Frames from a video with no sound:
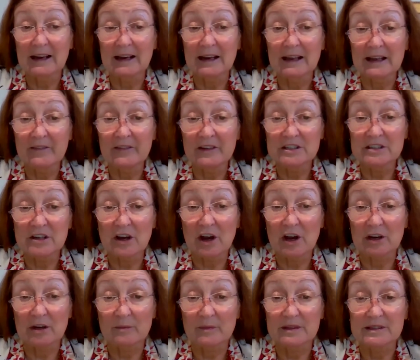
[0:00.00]
leave
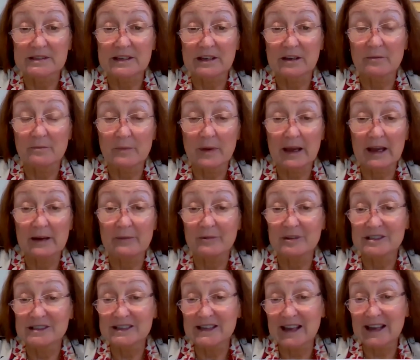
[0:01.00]
entitlements compared
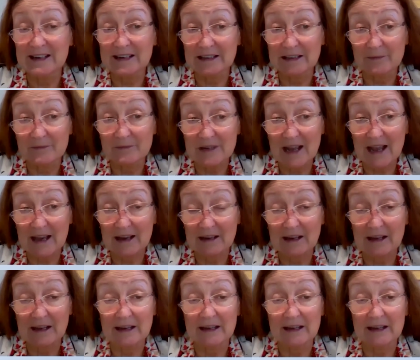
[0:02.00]
with standing them down